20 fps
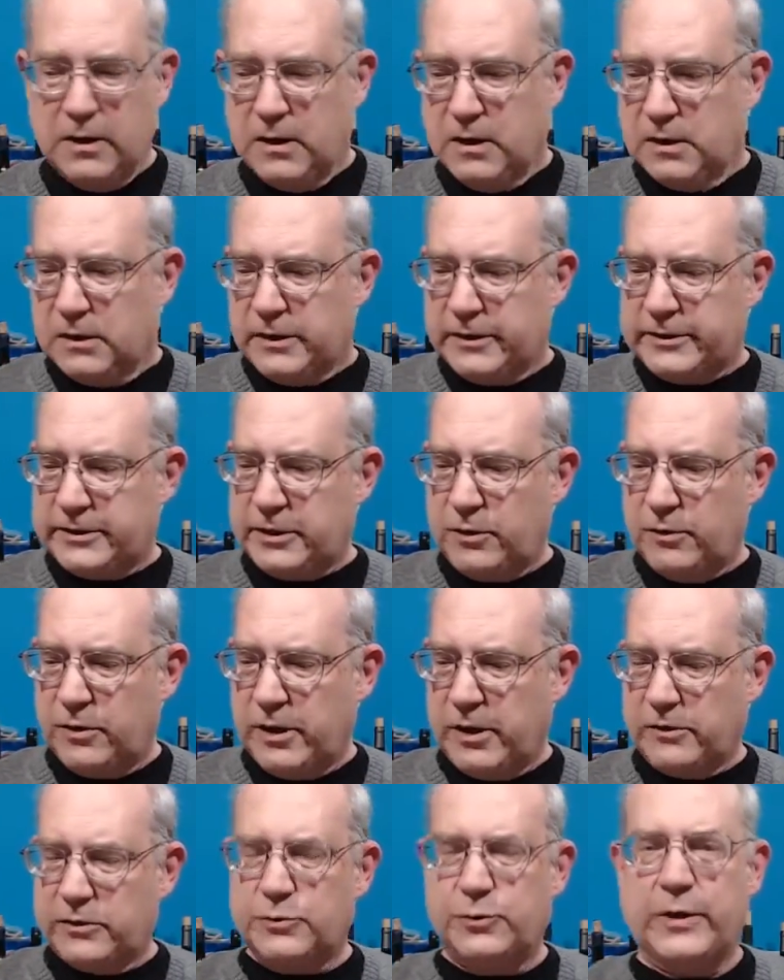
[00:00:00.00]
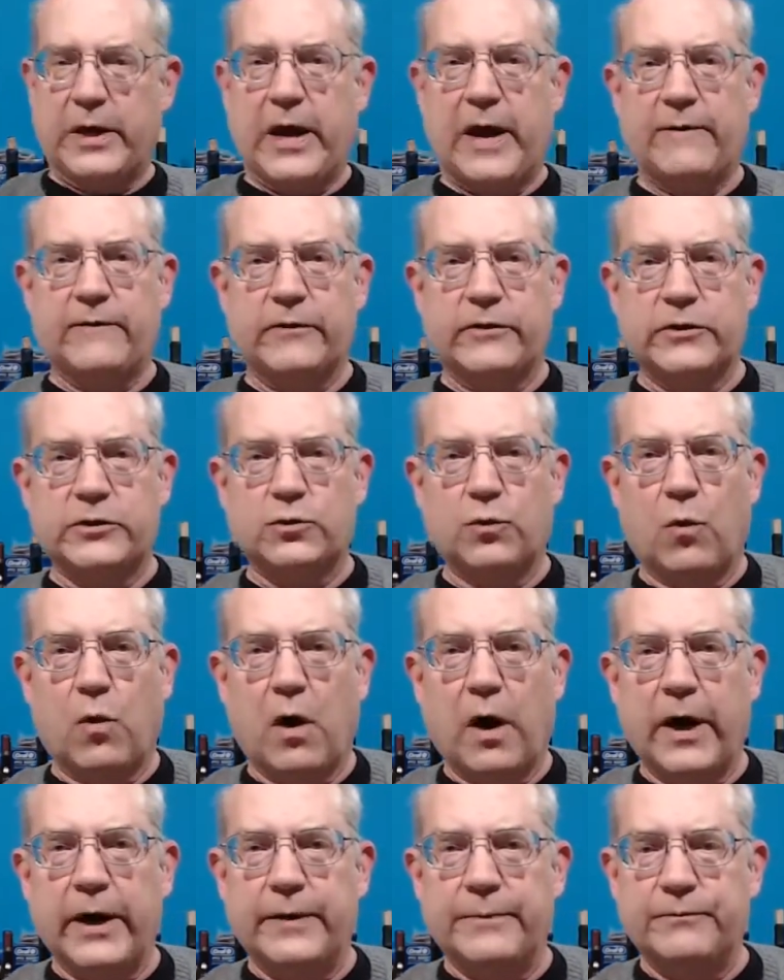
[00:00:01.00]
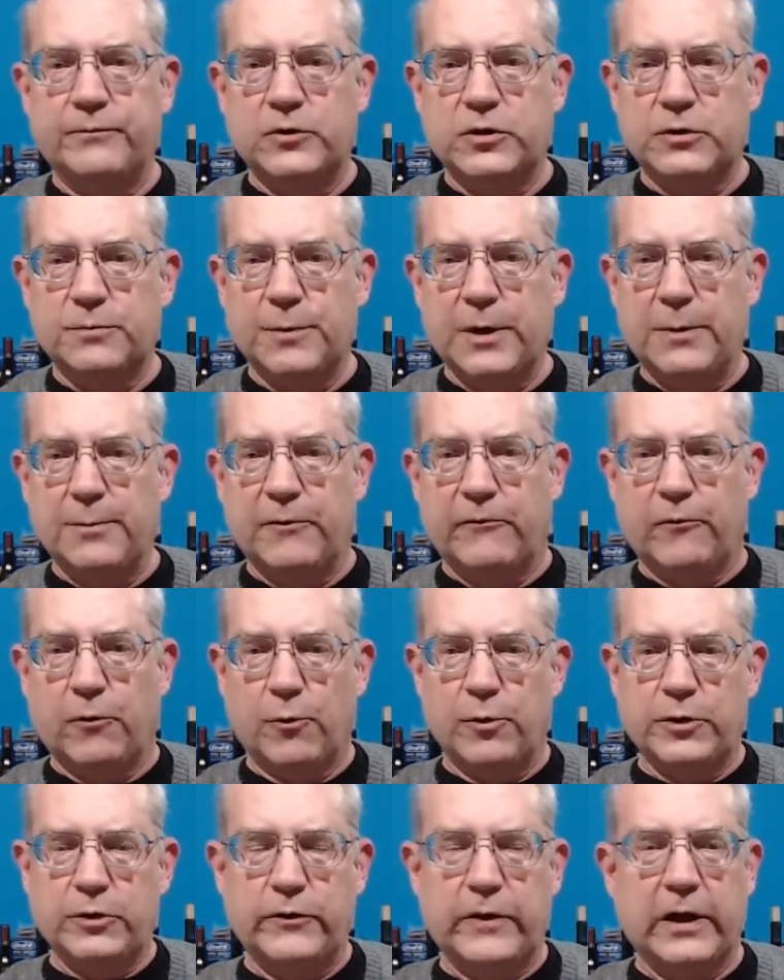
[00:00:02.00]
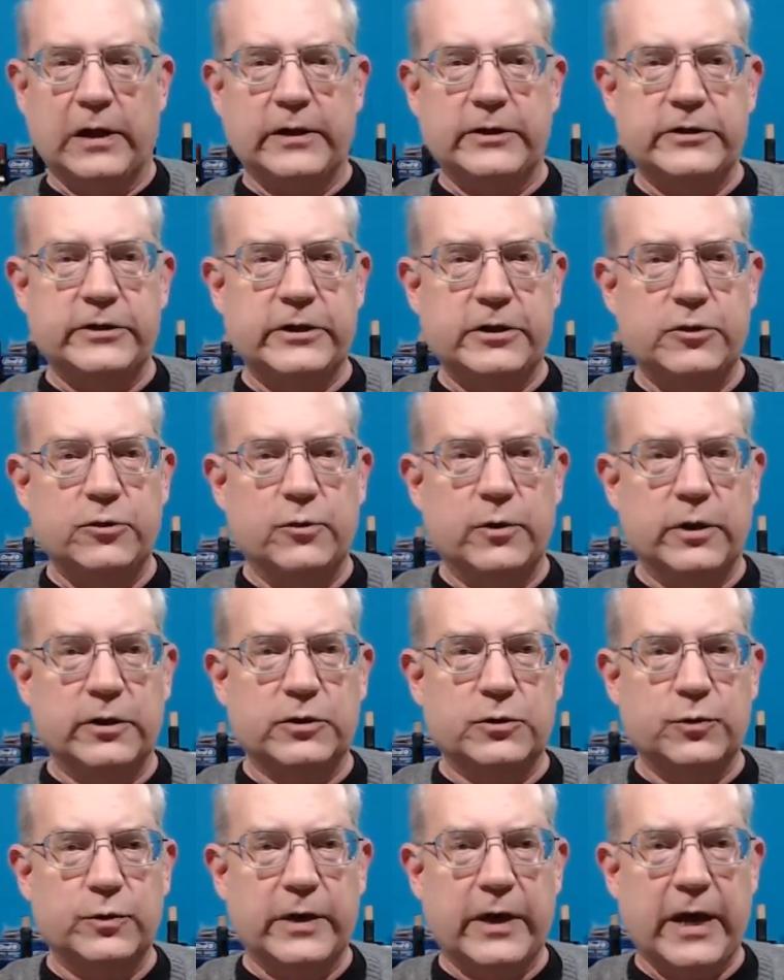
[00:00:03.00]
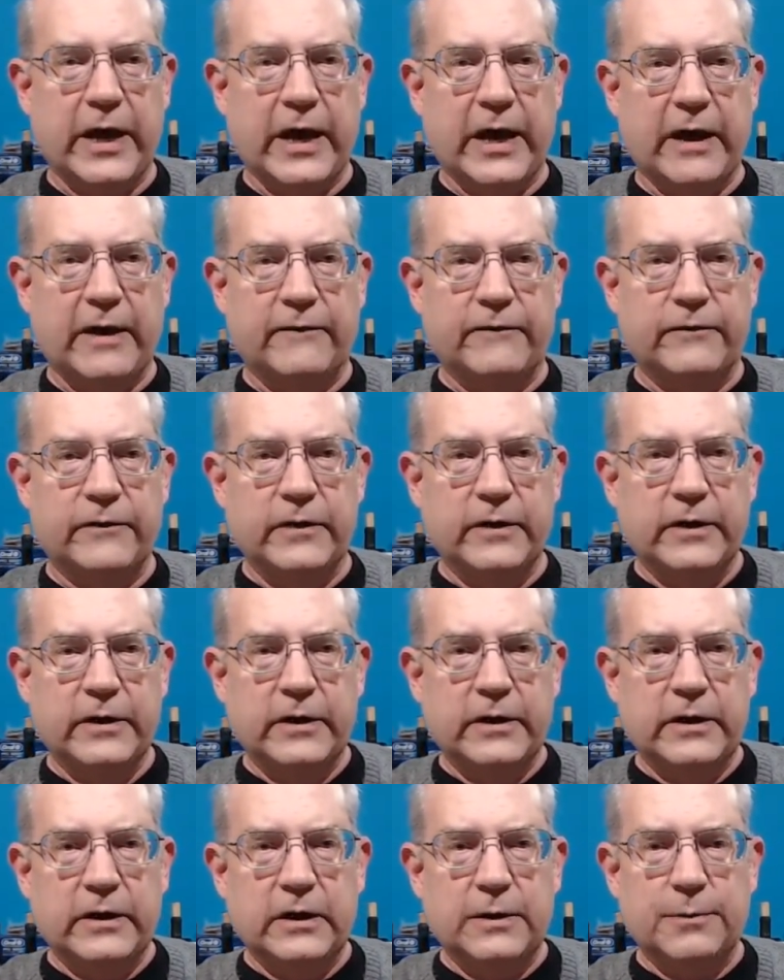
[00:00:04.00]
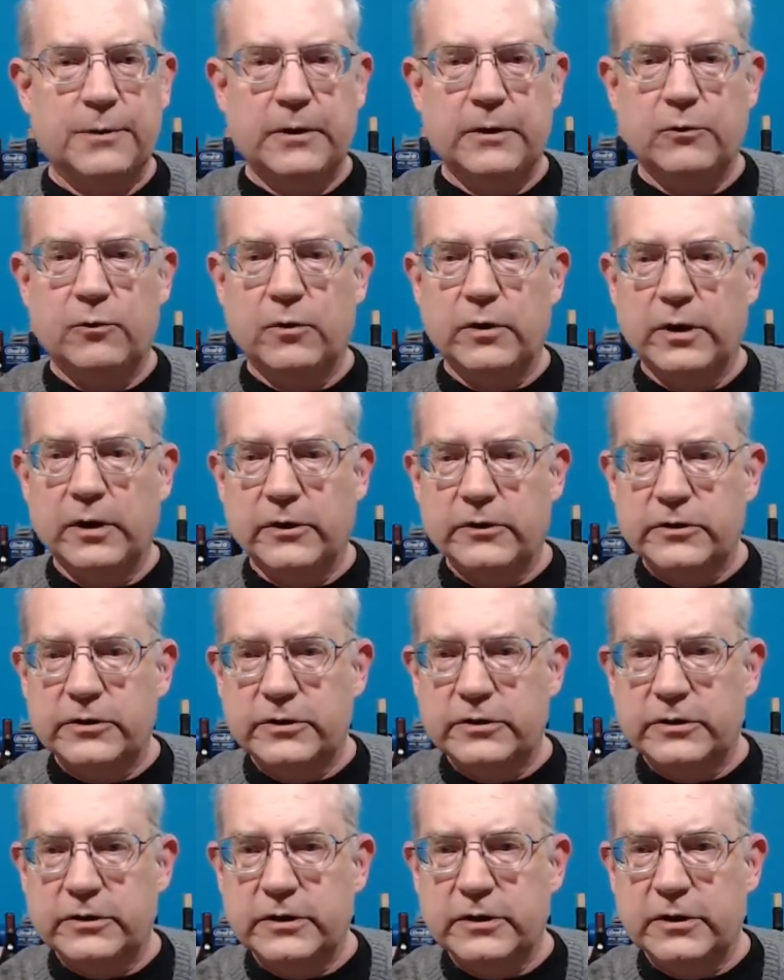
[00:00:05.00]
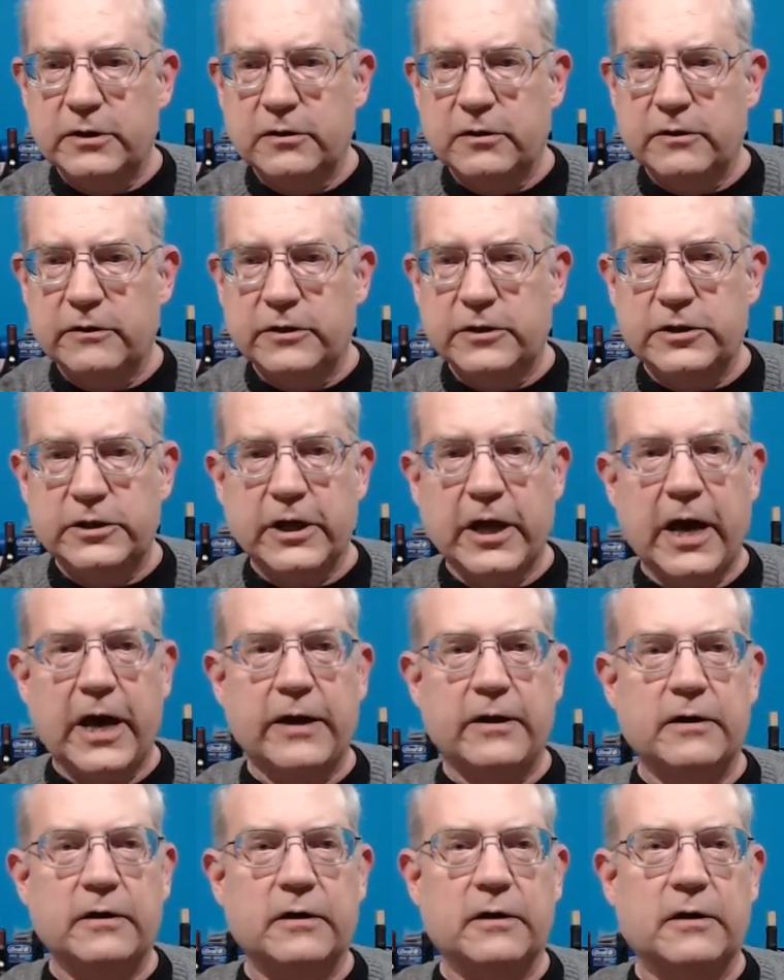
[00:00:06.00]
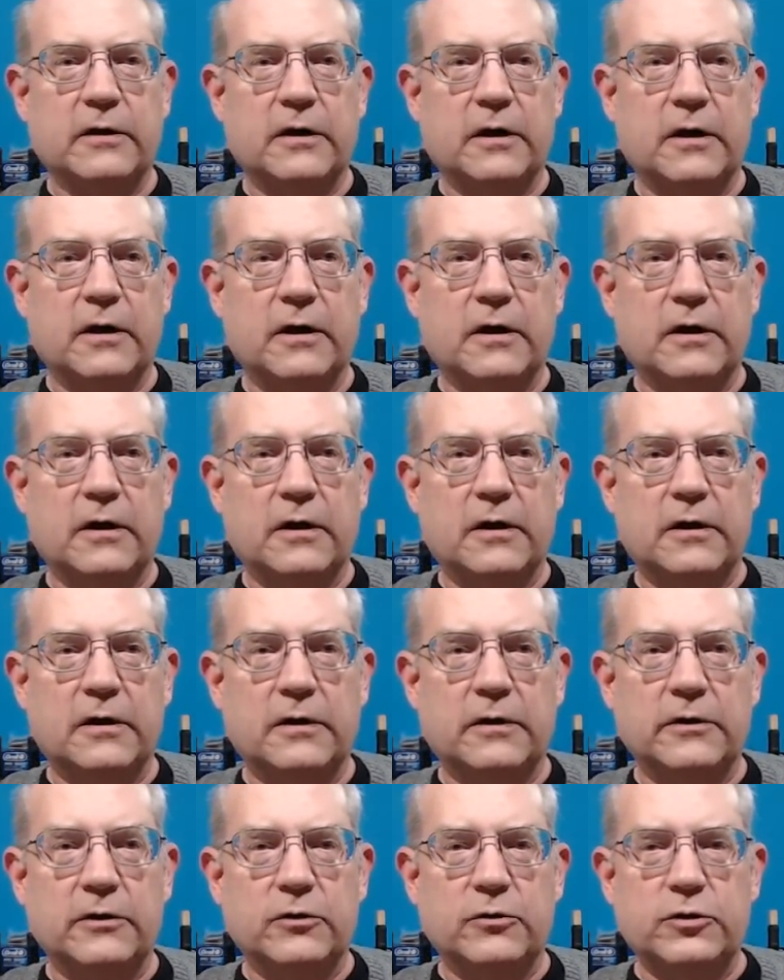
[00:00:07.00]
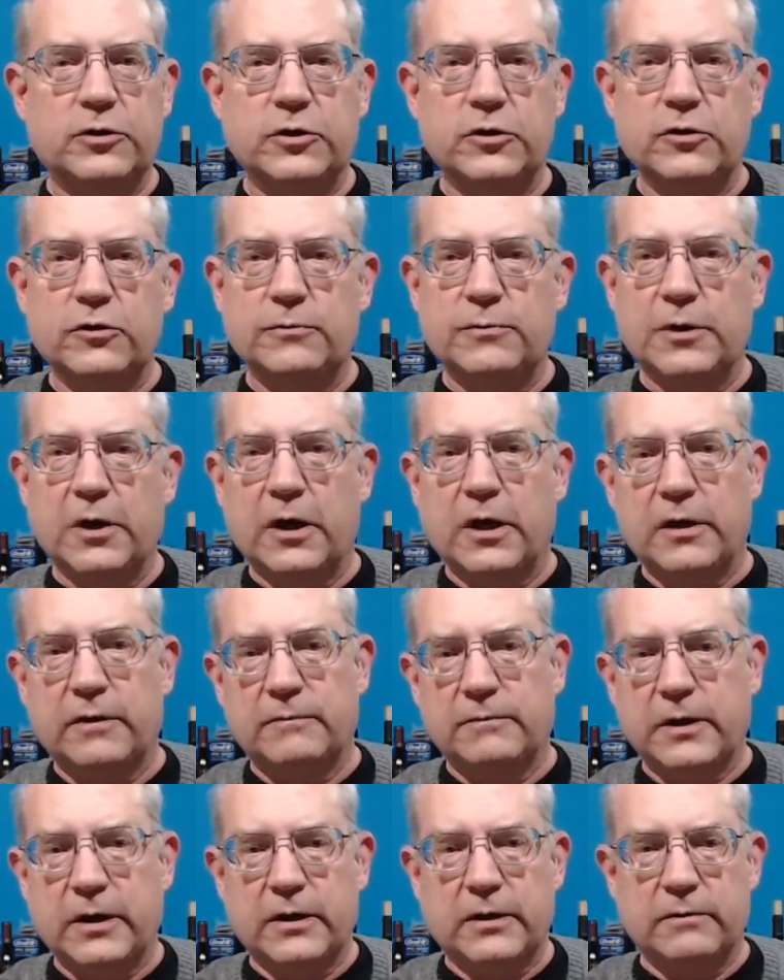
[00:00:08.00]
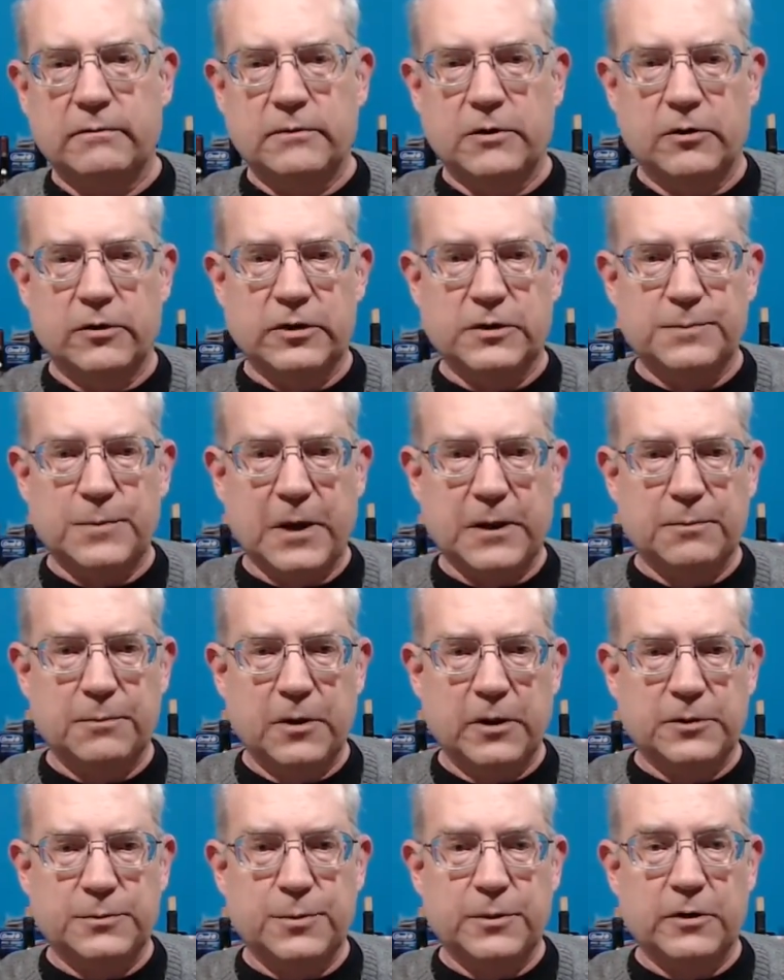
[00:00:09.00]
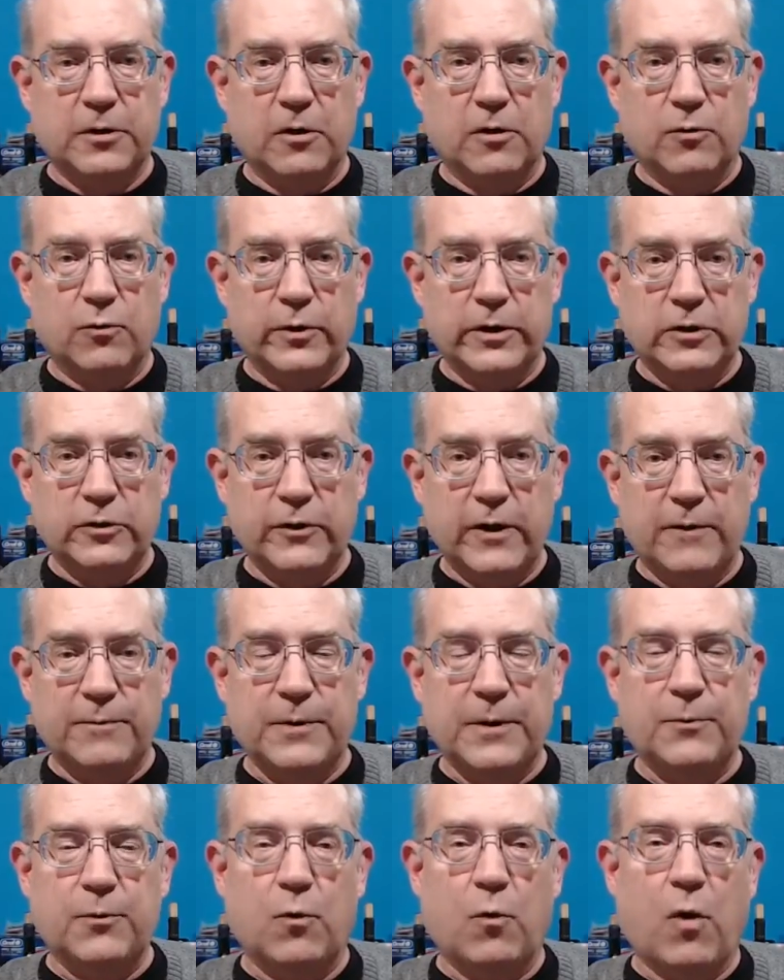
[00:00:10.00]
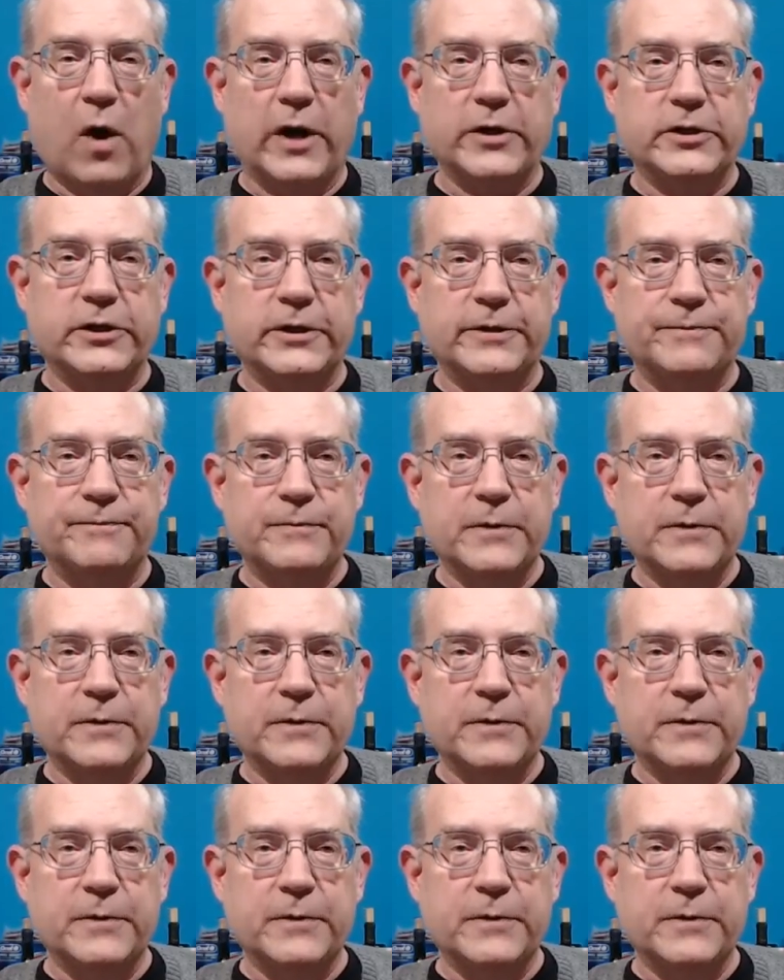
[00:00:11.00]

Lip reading: Let's see what else we have on this wine. Just a minute. And before we do that, let's see who else we have. Anyone else here in the chat and YouTube? No, I don't expect much, but we do have people watching.